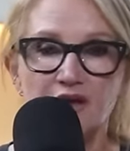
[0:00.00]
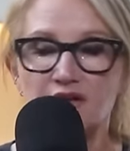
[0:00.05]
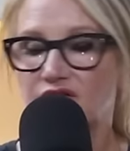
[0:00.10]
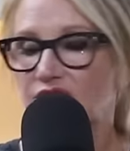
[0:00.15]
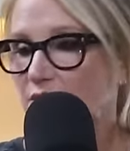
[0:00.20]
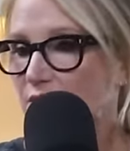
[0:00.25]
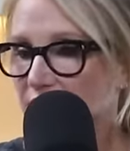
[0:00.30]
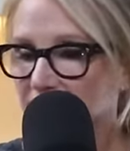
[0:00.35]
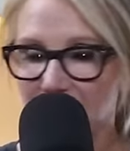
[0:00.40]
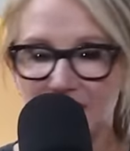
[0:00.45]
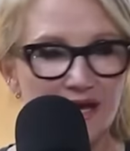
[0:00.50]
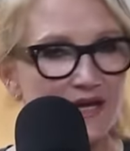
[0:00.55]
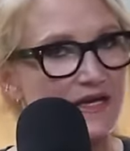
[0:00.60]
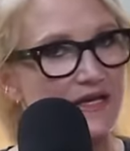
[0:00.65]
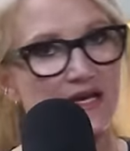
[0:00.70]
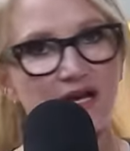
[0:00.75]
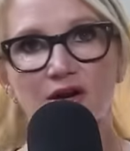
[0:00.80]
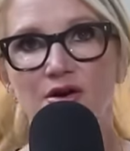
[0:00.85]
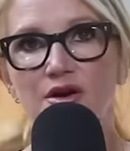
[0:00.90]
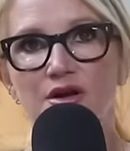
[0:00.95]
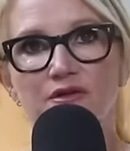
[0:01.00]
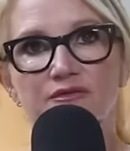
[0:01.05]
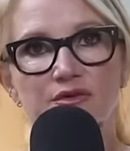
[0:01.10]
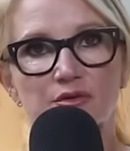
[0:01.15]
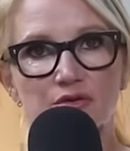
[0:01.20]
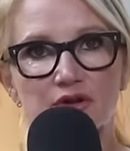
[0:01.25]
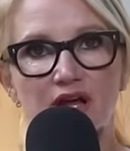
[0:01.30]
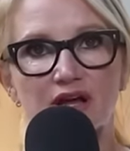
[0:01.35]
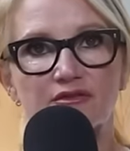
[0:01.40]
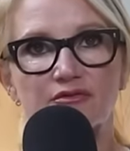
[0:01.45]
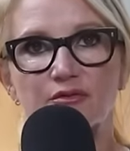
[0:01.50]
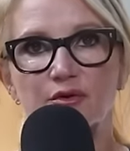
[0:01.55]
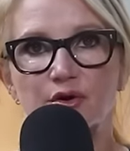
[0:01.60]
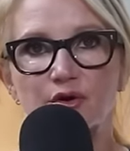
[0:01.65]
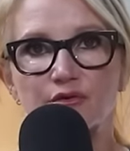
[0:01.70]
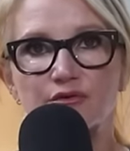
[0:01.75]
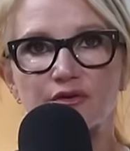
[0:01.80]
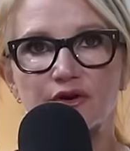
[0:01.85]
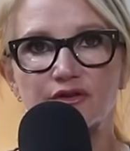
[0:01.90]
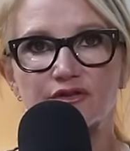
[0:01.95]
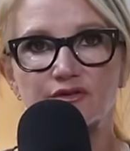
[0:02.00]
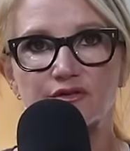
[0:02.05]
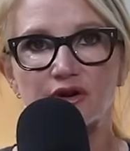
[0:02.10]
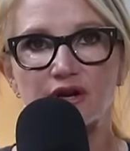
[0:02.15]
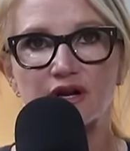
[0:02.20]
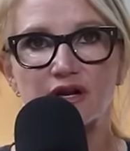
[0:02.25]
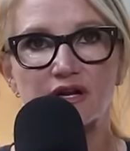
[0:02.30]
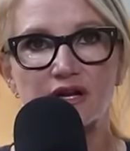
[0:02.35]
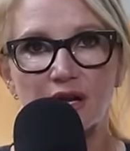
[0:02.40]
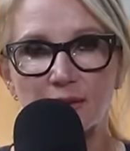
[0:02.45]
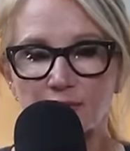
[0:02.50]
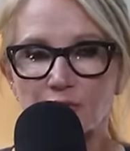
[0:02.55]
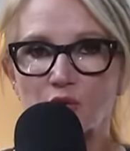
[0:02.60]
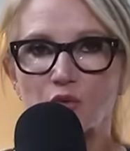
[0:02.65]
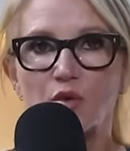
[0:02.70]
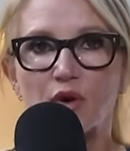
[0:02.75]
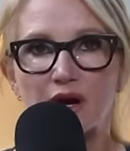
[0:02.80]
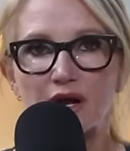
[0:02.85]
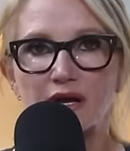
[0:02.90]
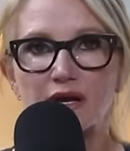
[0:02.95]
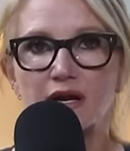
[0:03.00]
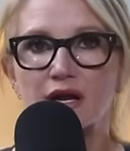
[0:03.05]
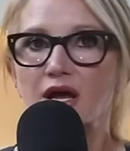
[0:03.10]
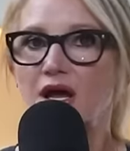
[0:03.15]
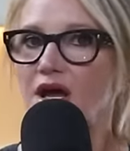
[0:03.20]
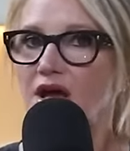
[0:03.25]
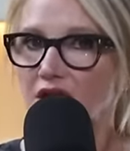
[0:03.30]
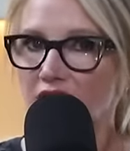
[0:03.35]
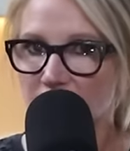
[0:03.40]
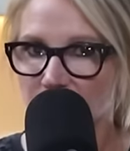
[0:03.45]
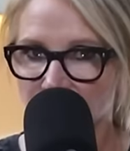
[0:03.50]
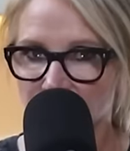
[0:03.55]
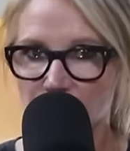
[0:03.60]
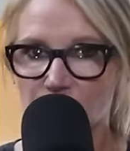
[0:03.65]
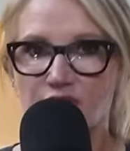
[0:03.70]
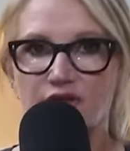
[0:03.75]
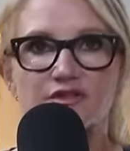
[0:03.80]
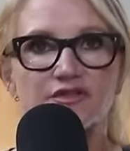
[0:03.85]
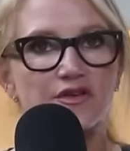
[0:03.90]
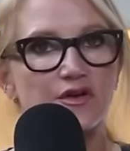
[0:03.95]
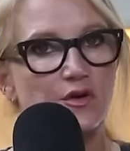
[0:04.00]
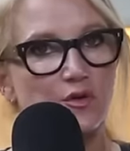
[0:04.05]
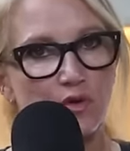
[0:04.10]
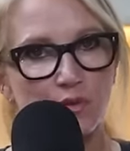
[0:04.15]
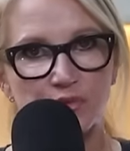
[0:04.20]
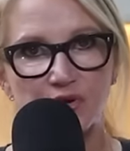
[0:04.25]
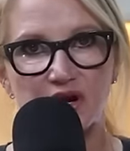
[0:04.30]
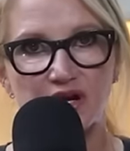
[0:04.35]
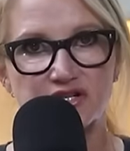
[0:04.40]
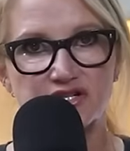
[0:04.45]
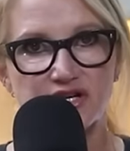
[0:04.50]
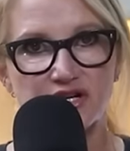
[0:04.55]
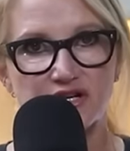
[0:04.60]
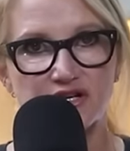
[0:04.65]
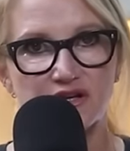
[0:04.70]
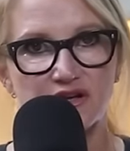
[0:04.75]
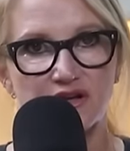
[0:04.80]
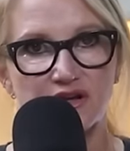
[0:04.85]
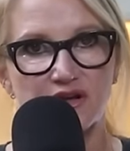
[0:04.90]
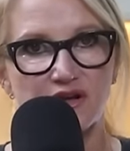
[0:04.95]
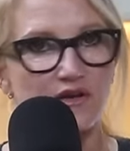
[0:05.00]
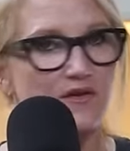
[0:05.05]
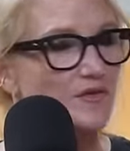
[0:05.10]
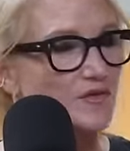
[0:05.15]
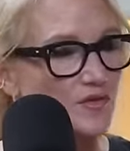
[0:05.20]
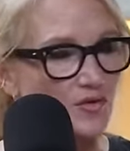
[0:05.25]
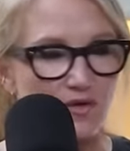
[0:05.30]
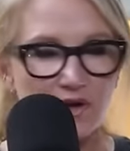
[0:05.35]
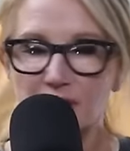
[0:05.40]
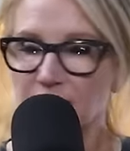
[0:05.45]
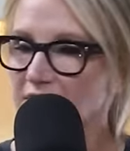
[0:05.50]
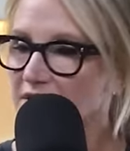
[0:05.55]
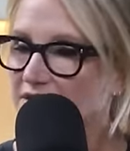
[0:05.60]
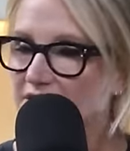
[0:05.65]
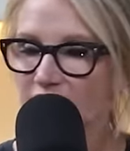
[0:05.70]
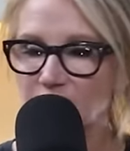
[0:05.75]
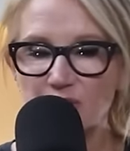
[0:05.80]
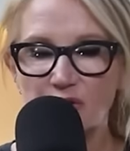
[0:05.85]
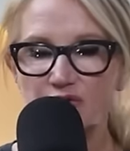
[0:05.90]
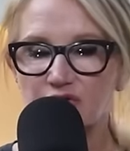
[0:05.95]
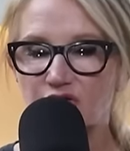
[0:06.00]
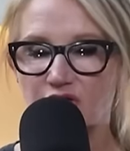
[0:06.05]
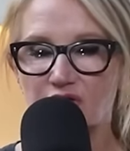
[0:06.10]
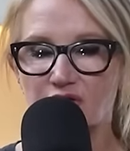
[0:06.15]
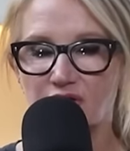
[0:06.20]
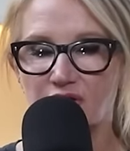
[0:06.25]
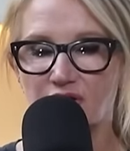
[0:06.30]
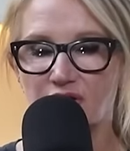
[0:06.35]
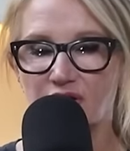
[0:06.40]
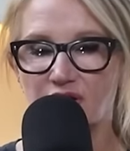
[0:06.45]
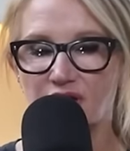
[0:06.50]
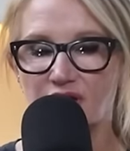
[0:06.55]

So in any area of your life where you're frustrated, number one, turn this into a project. Do not make this personal.